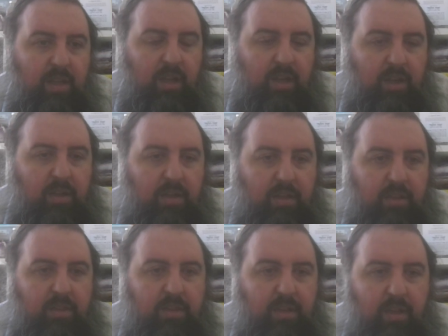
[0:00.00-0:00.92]

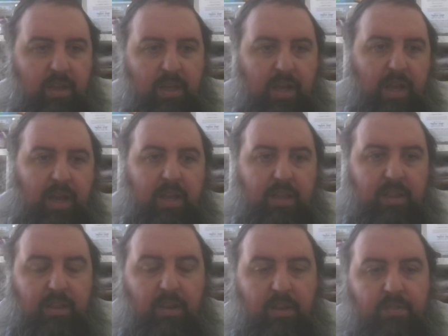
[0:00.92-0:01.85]
The
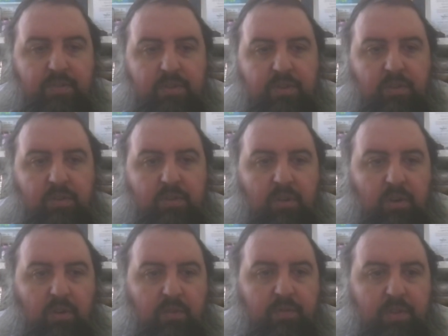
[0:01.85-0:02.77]
livestock
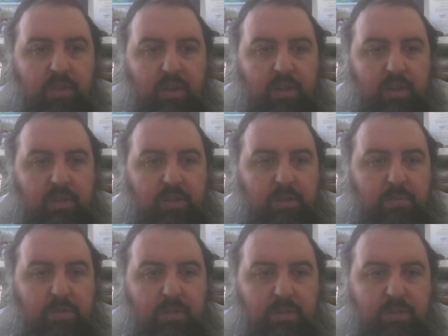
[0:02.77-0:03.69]
of the
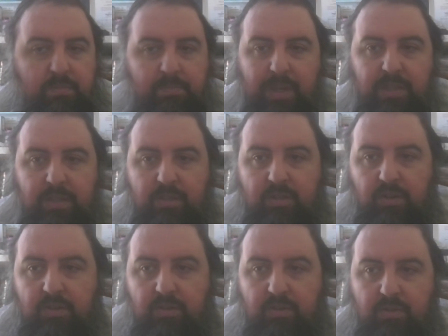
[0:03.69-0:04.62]
Egyptians basically
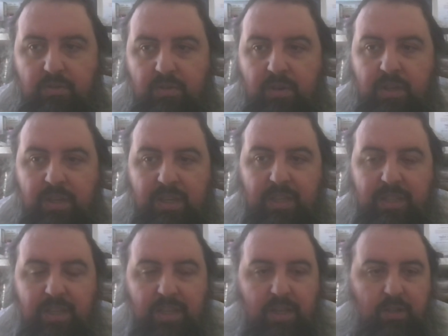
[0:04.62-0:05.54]
started
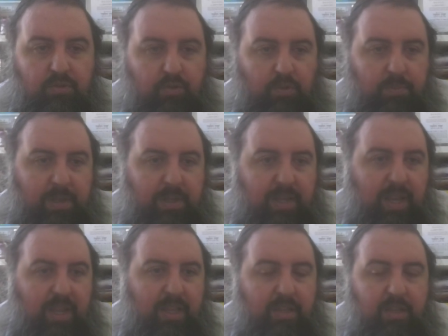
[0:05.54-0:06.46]
getting ill, dropping
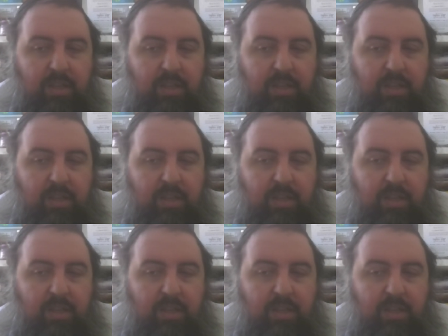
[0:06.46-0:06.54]
dead,